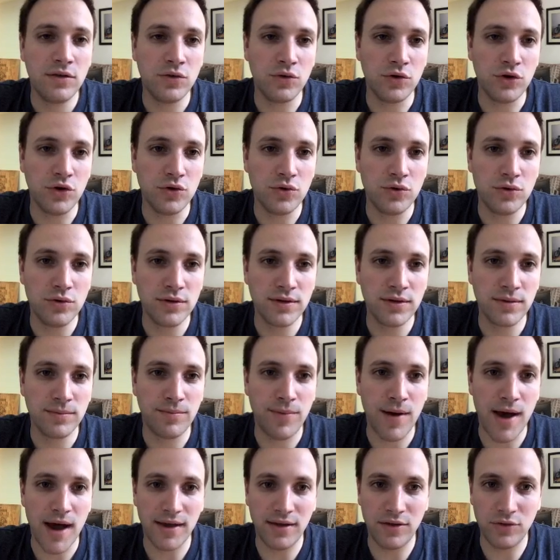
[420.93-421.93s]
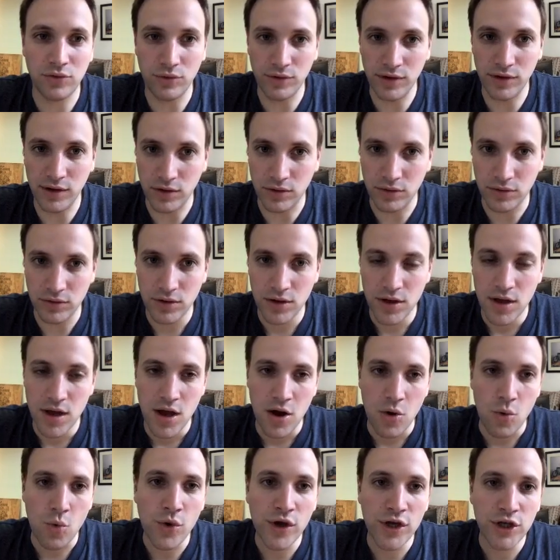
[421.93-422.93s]
to use py2neo,
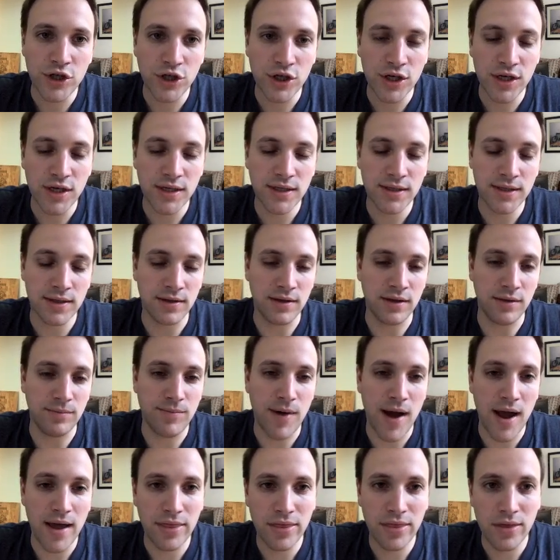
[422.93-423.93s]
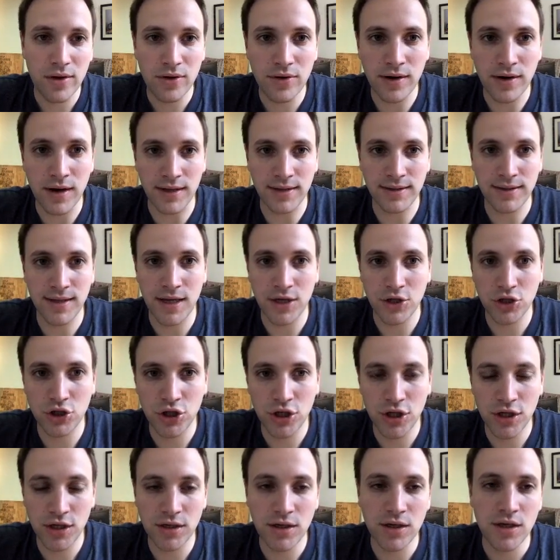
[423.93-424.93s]
which is the Python
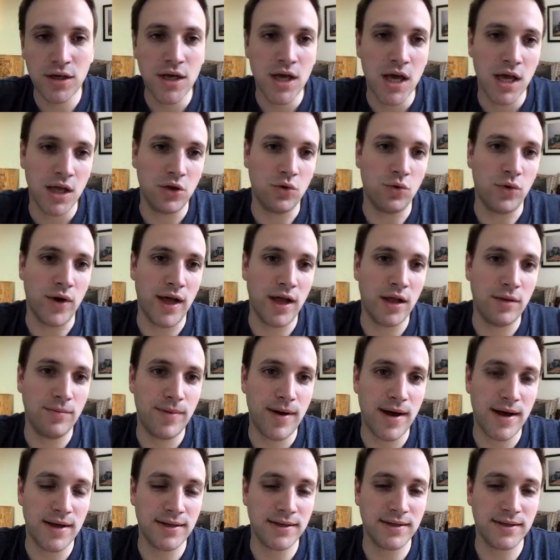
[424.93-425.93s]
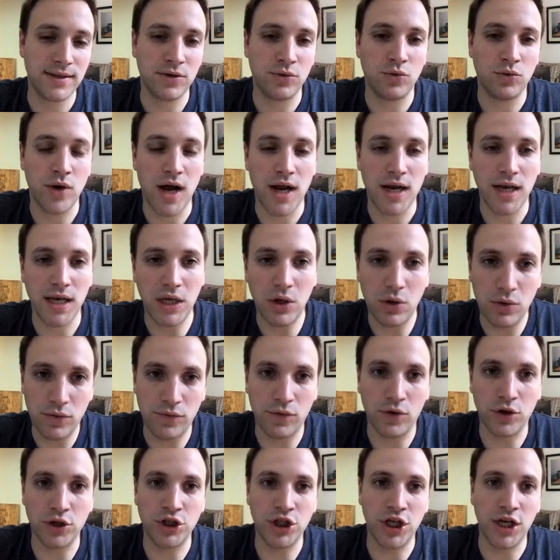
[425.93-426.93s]
extension to help us run
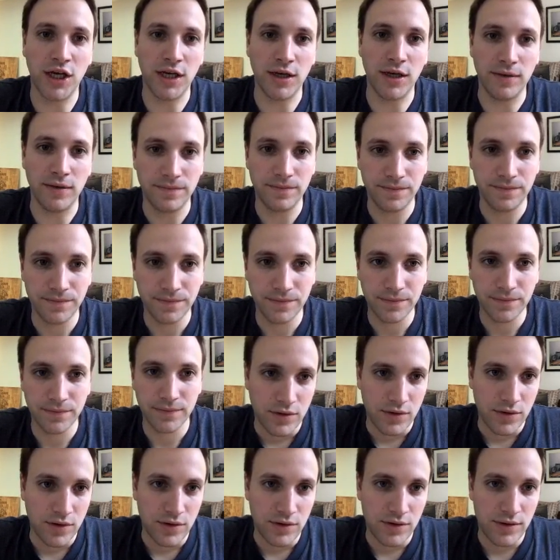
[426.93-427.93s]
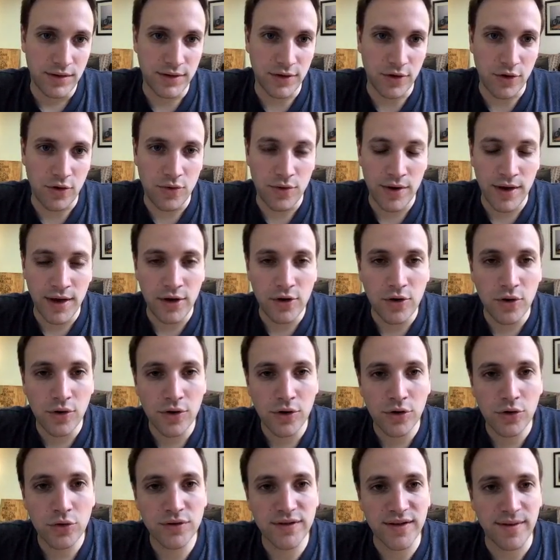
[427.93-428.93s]
neo4j. So in
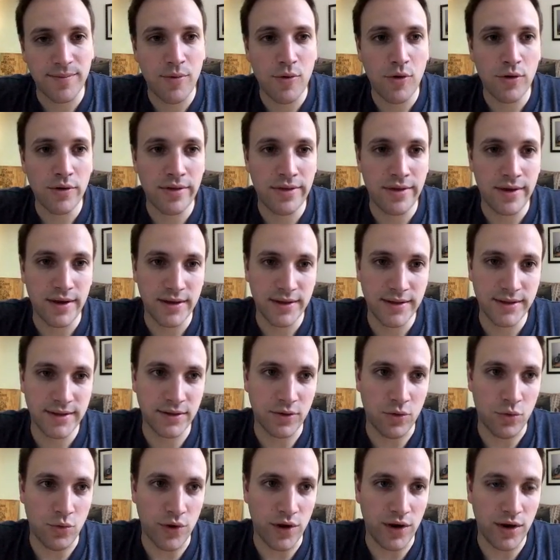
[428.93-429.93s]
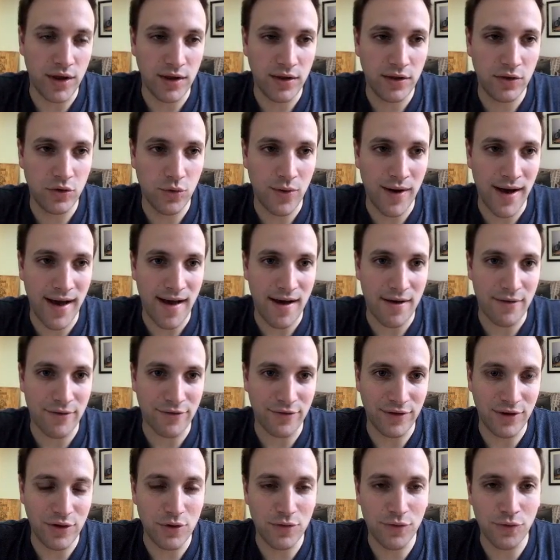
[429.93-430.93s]
order to support this, we need to
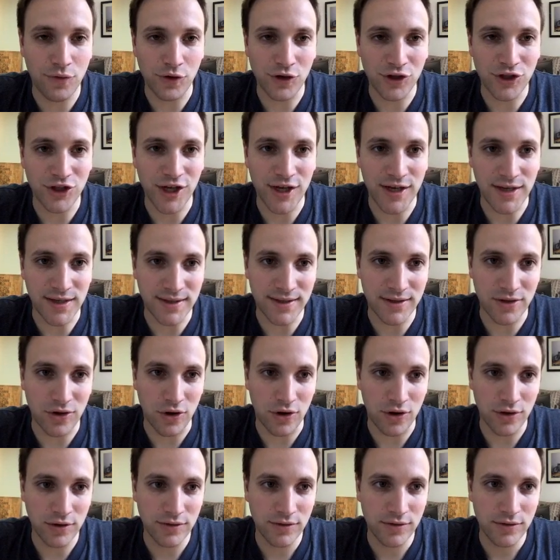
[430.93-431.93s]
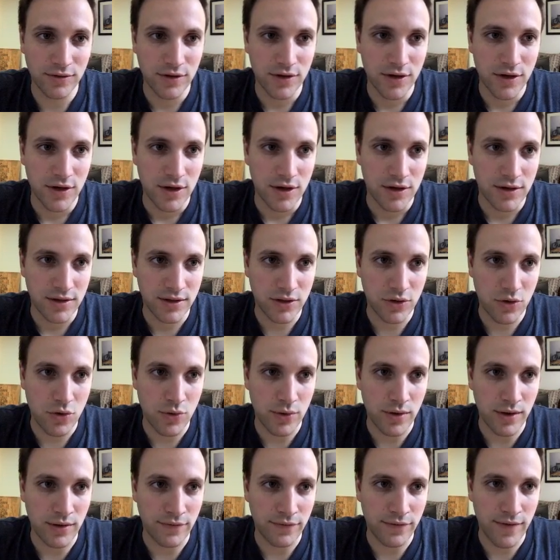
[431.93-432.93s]
have neo4j installed. So
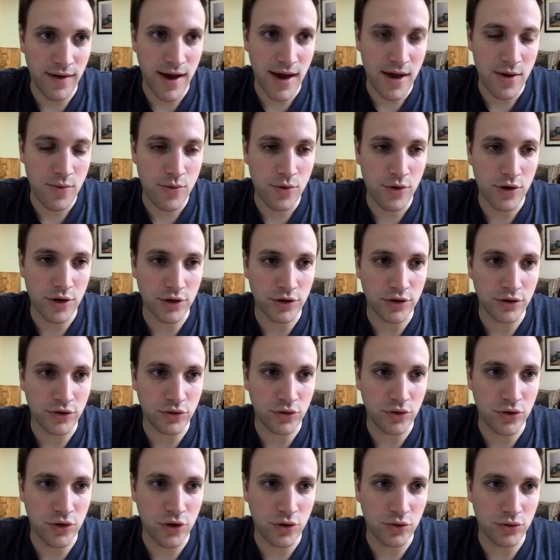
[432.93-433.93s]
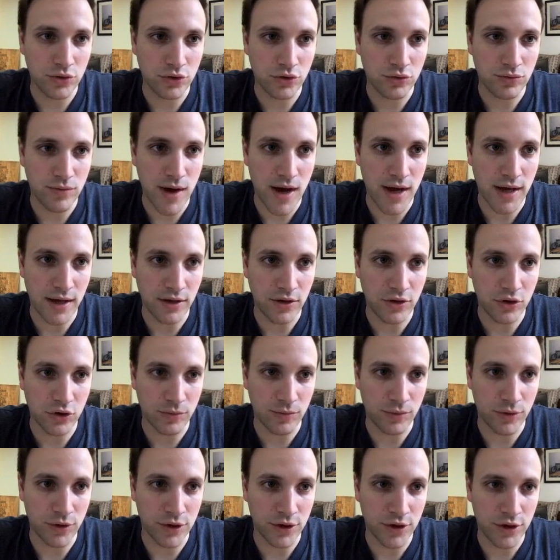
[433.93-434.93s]
if I were to go to my
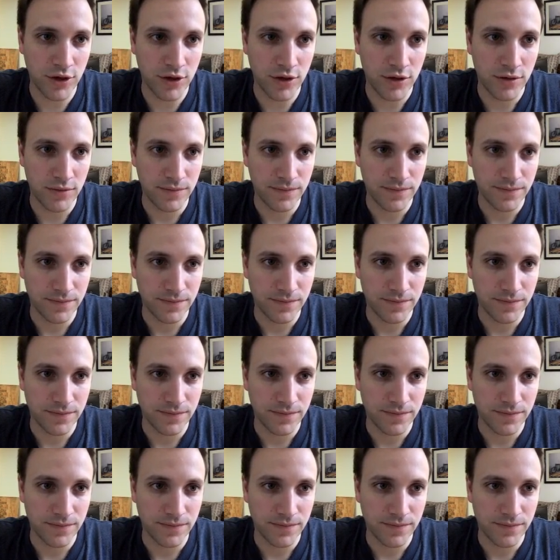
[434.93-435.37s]
interpreter,